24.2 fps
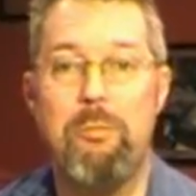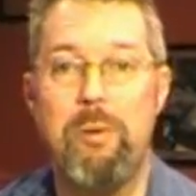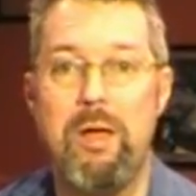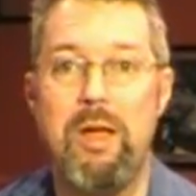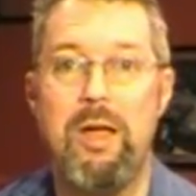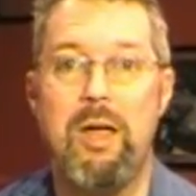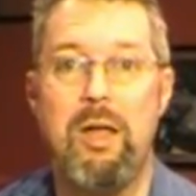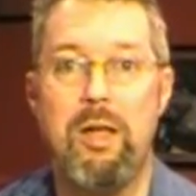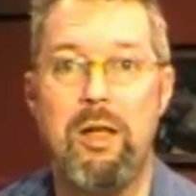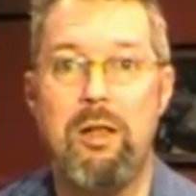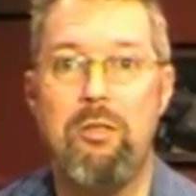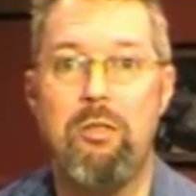
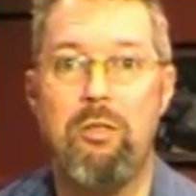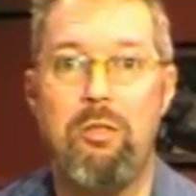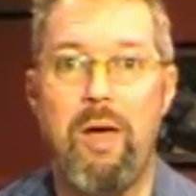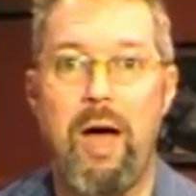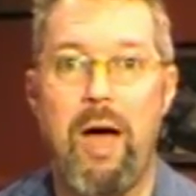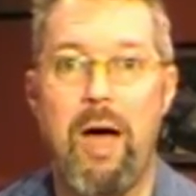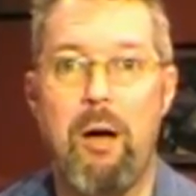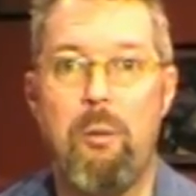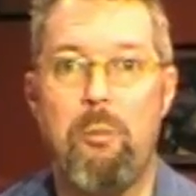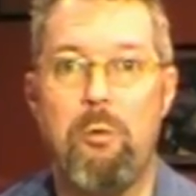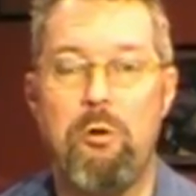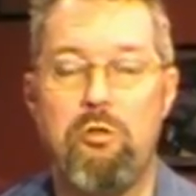being
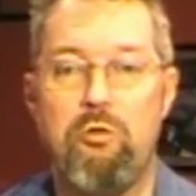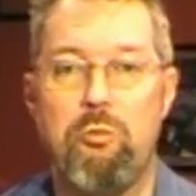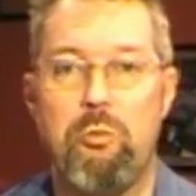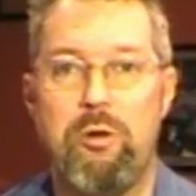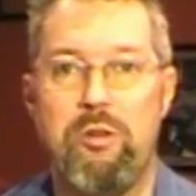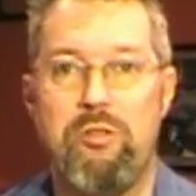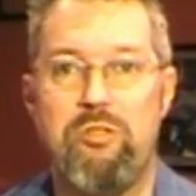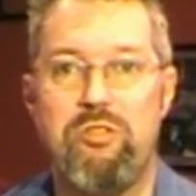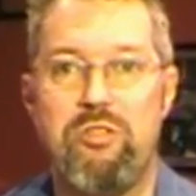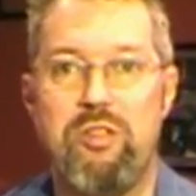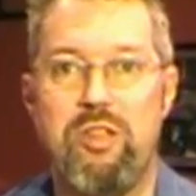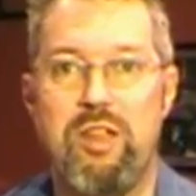that which
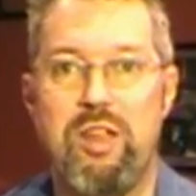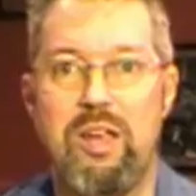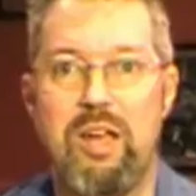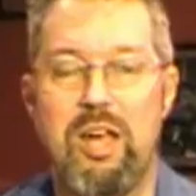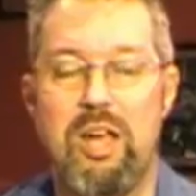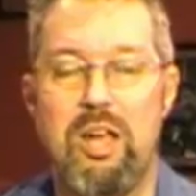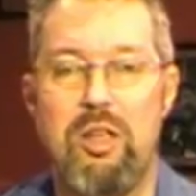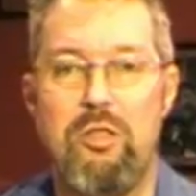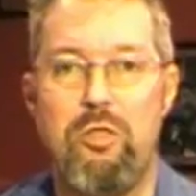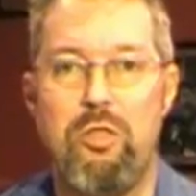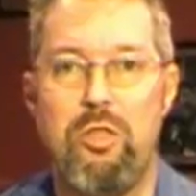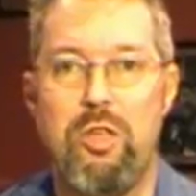we see
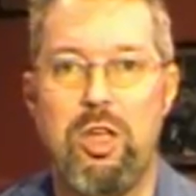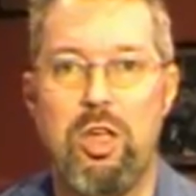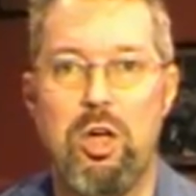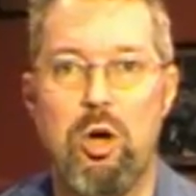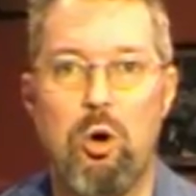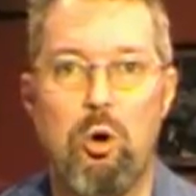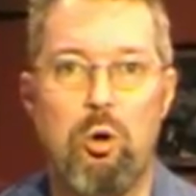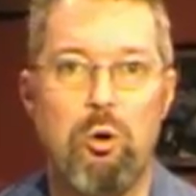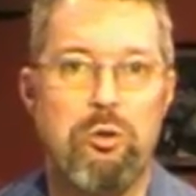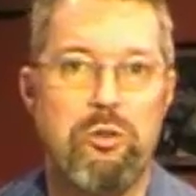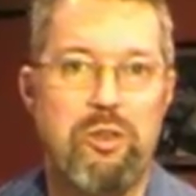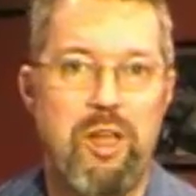in the
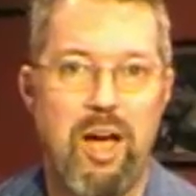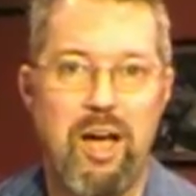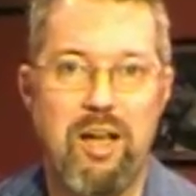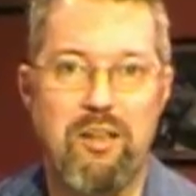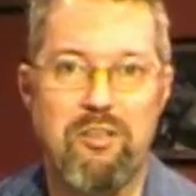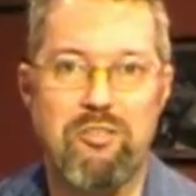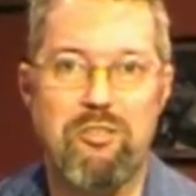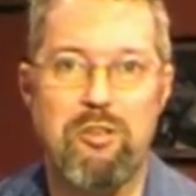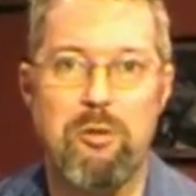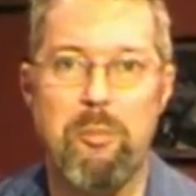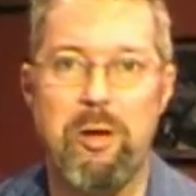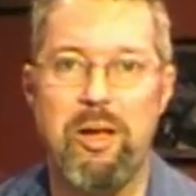Old
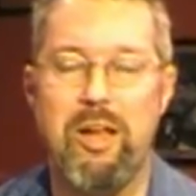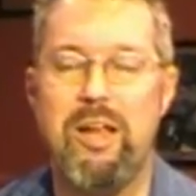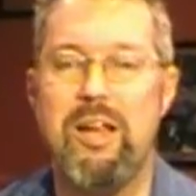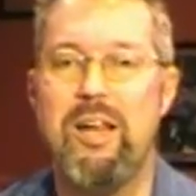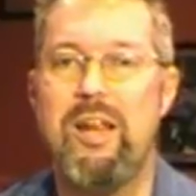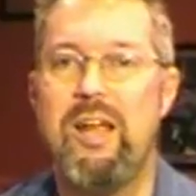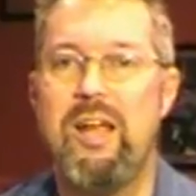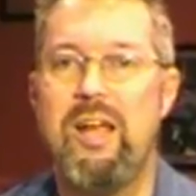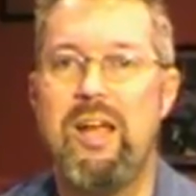Testament.